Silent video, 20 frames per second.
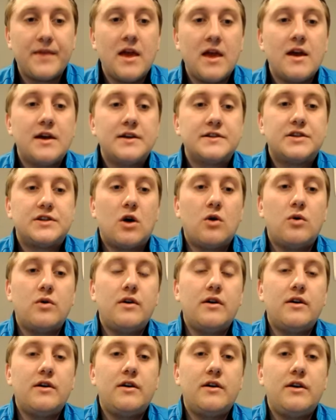So
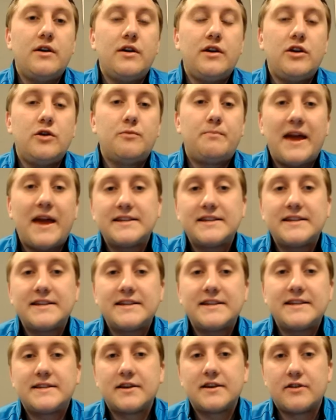eh, you
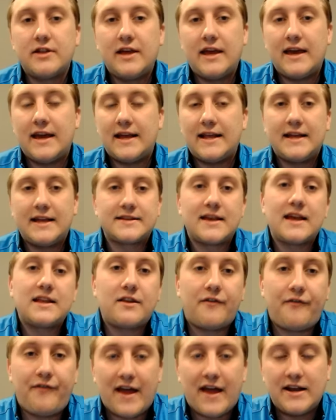basically it's like
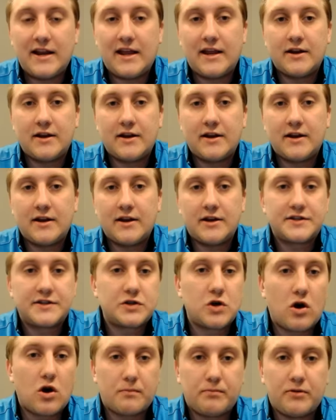defending a
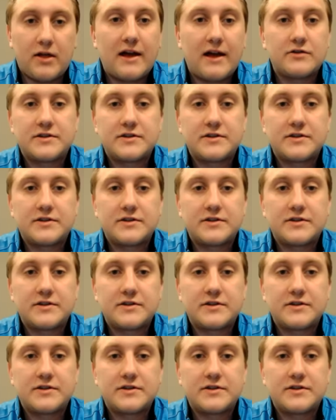star player.